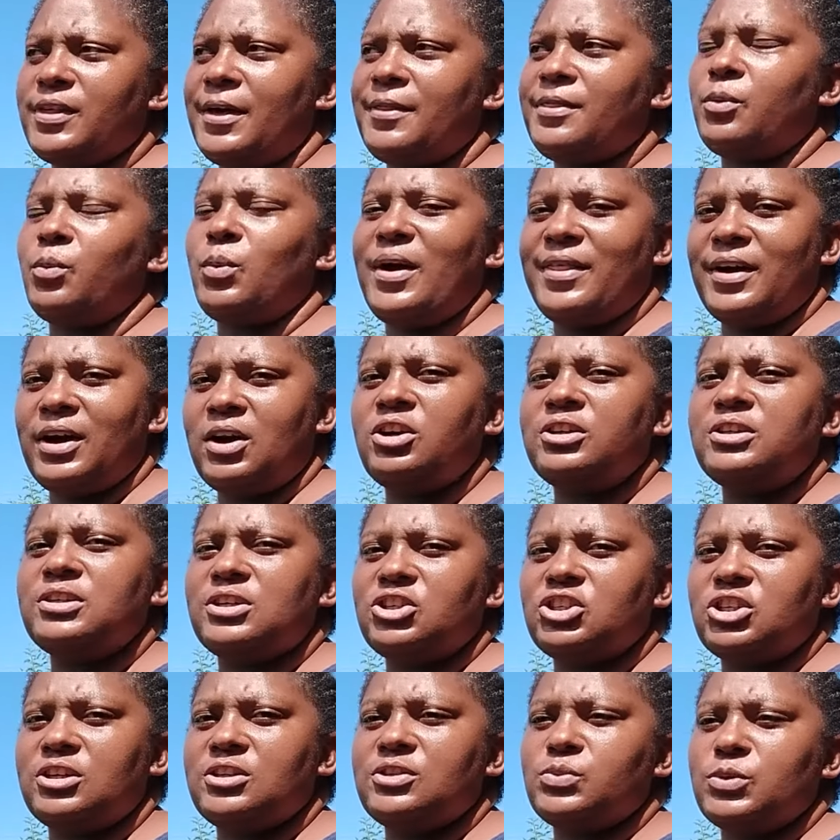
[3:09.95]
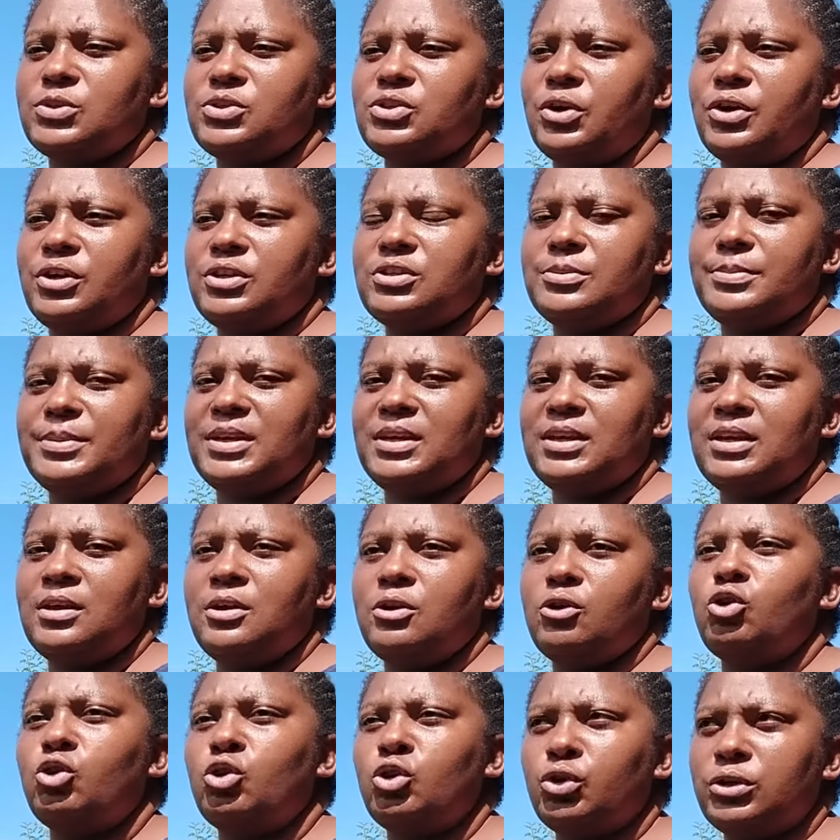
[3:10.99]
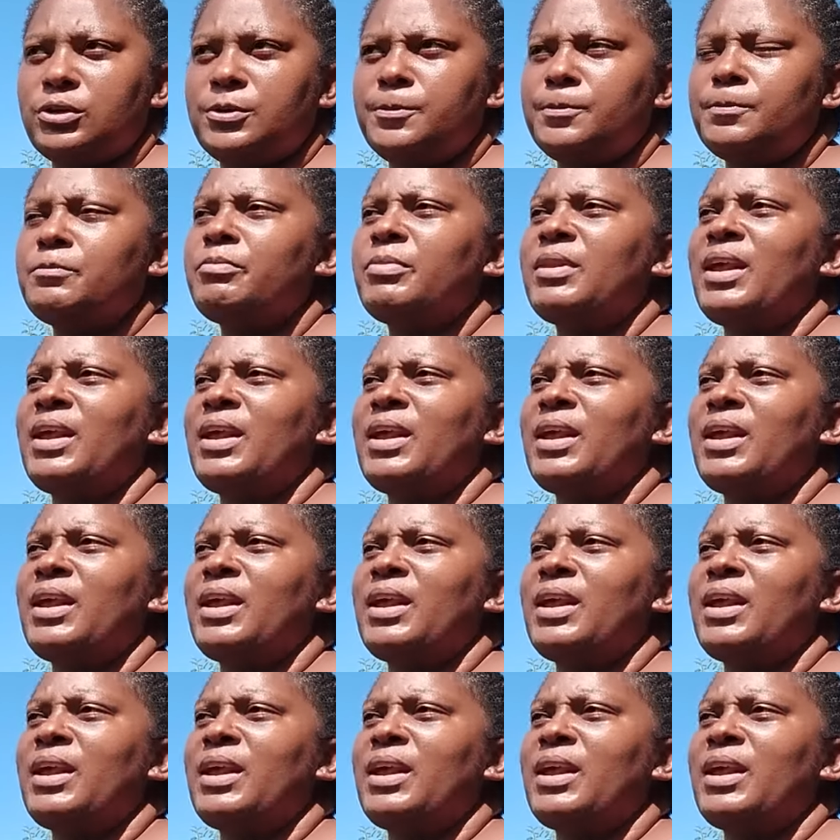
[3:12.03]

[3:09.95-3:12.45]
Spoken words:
that the weather conditions was going to be good.